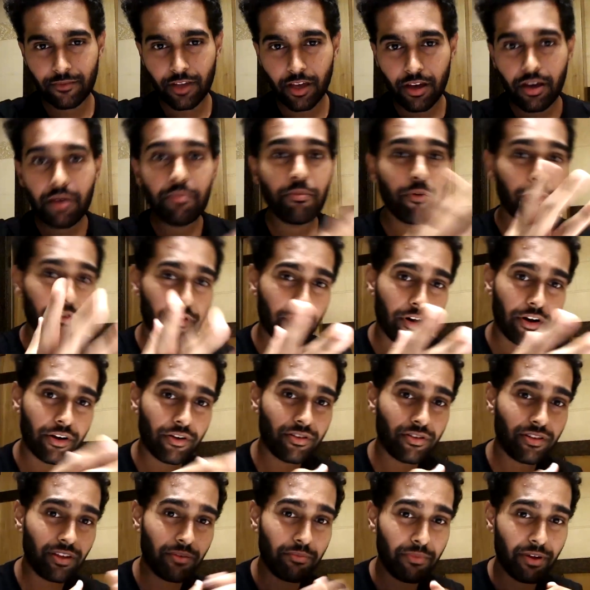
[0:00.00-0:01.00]
Moving on
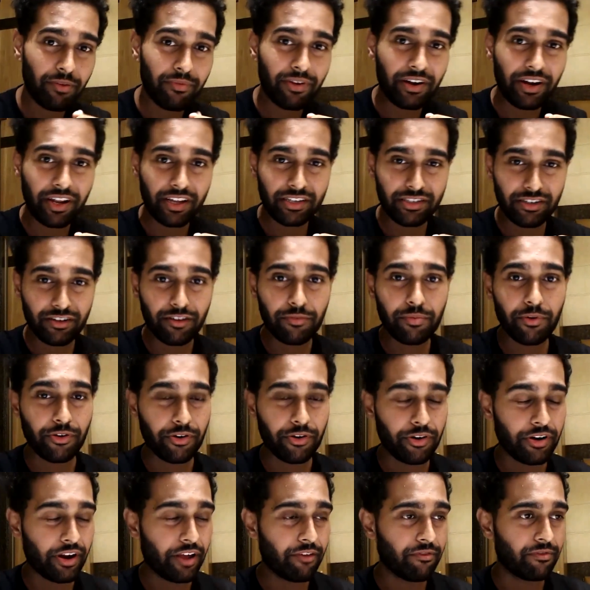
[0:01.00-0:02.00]
to the implementation of
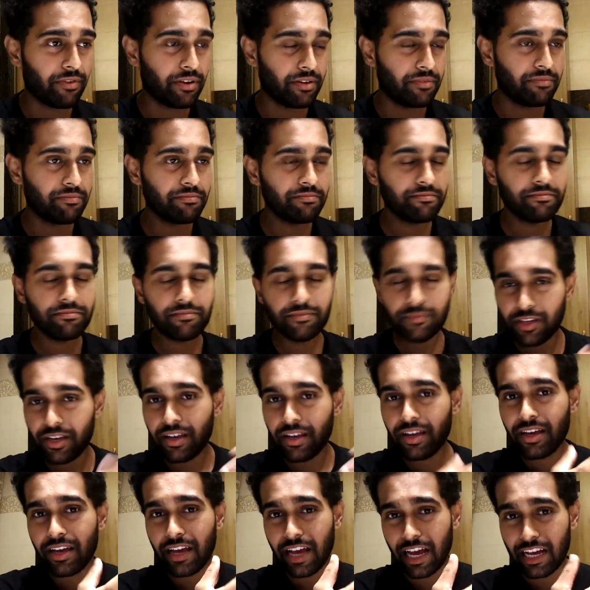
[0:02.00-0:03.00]
prototype 1.
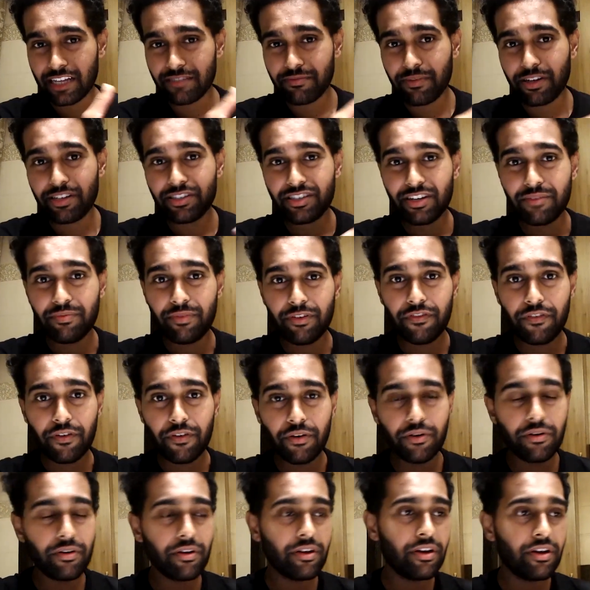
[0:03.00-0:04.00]
As mentioned
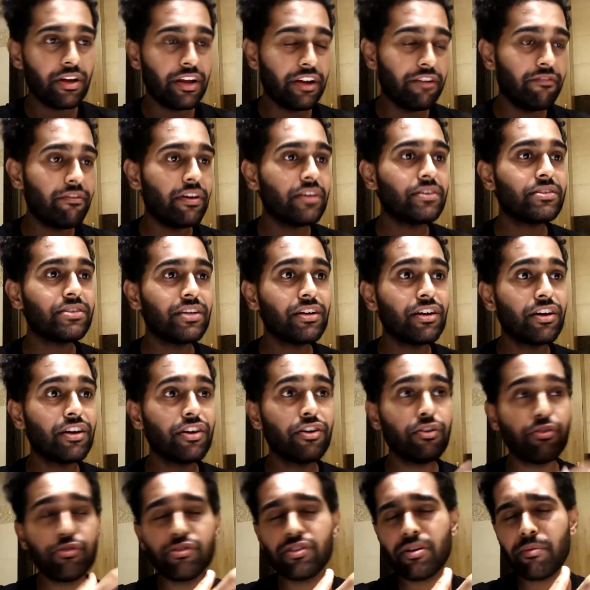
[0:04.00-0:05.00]
before, investing a
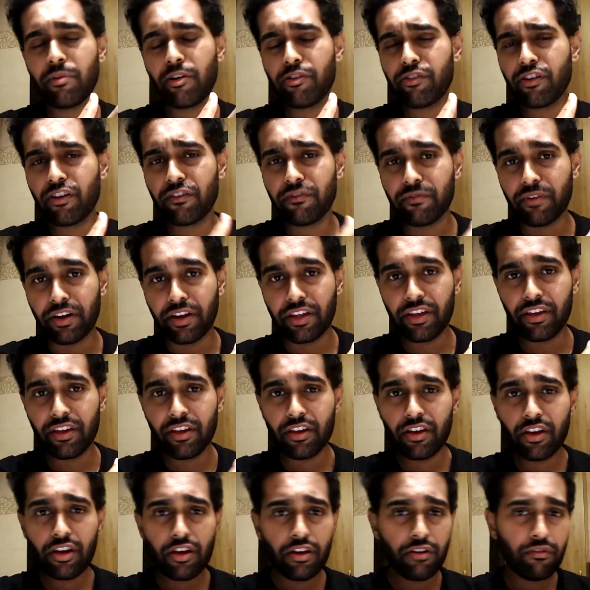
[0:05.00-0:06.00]
huge amount of money,
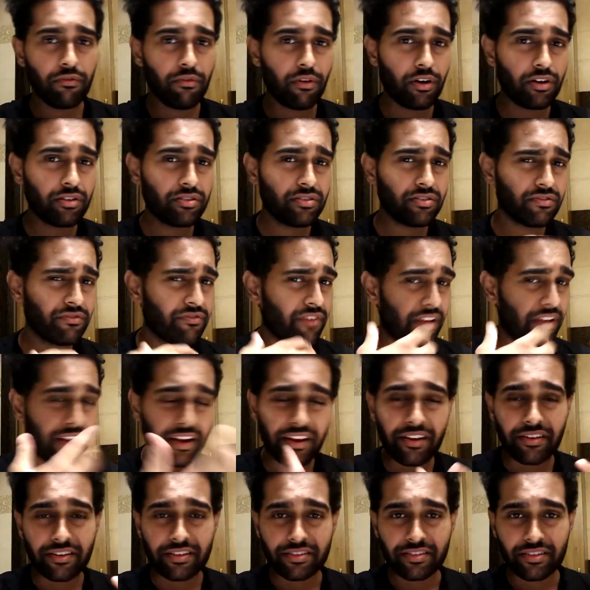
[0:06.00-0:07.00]
was
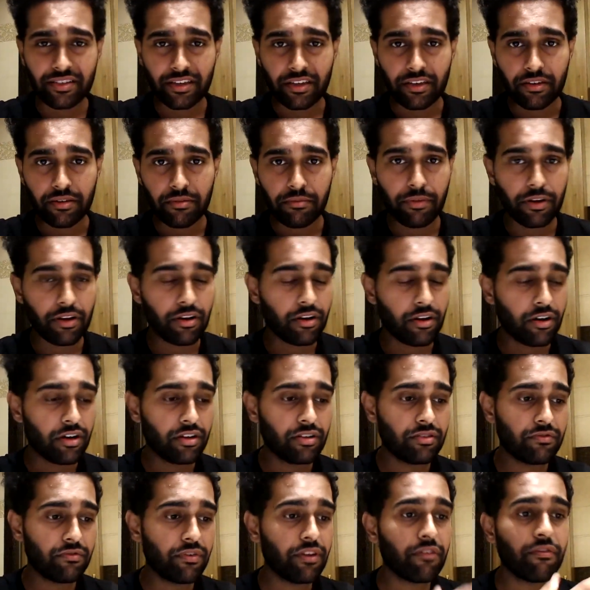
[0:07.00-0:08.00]
very risky
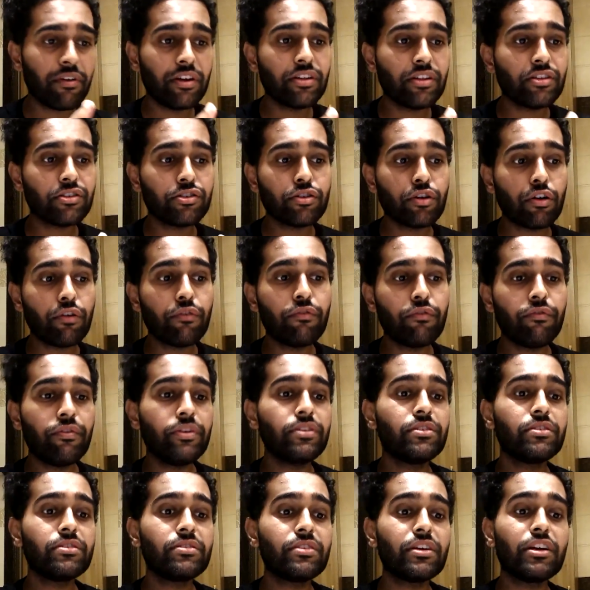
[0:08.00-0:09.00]
because we weren't sure
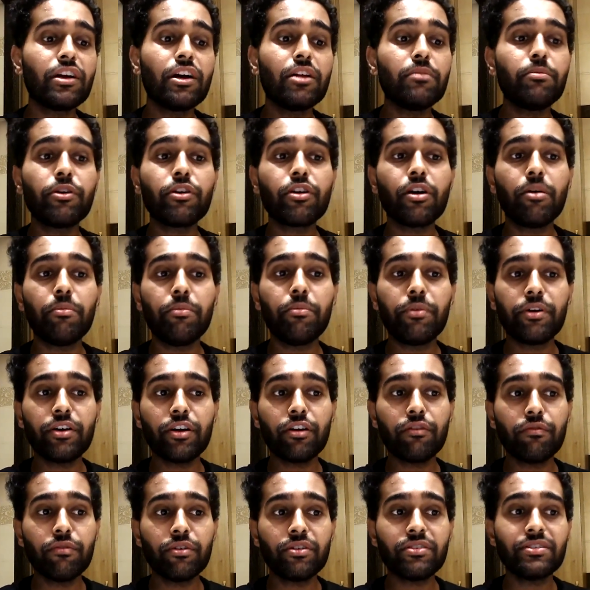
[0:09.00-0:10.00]
which single board
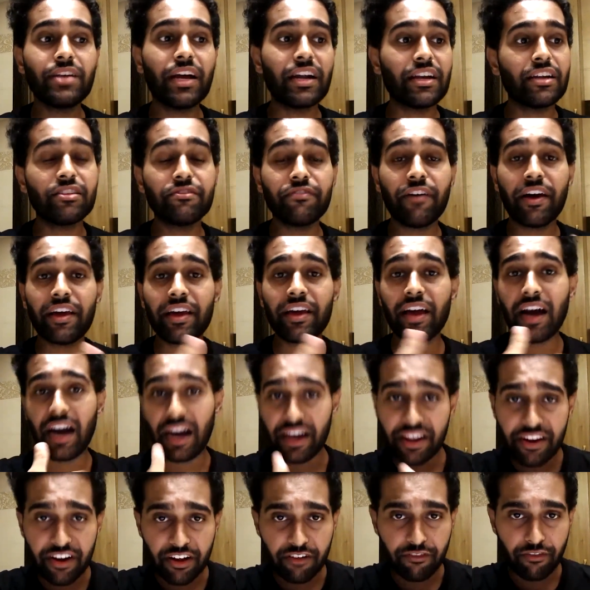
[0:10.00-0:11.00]
computer would satisfy
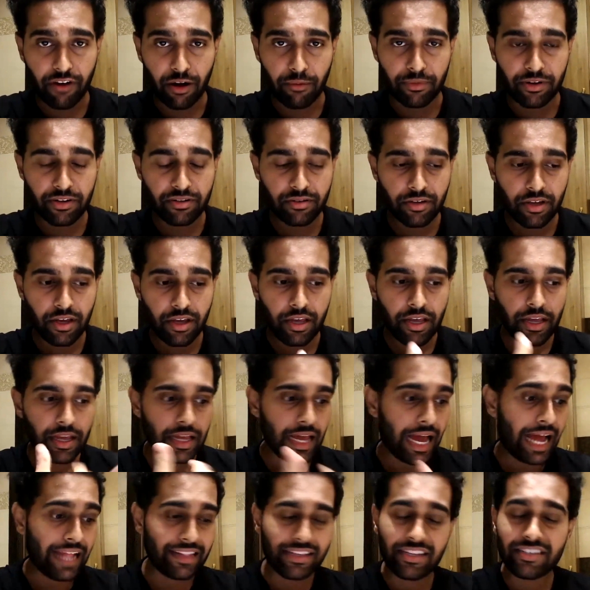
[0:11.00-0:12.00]
our requirements.
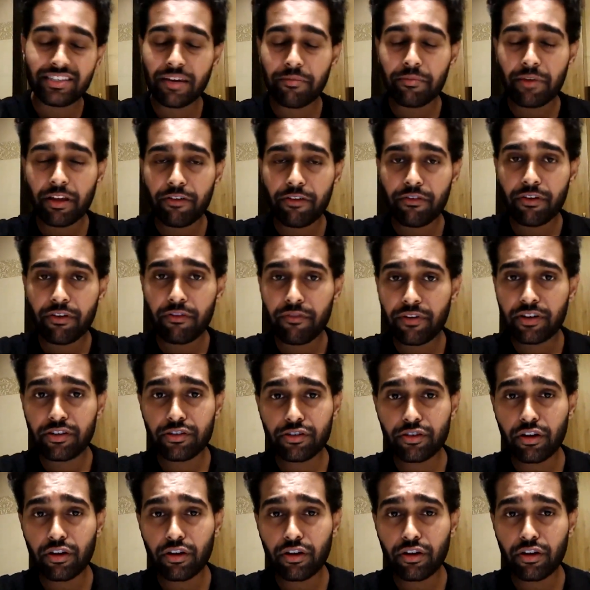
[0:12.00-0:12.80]
At the same time, we weren't sure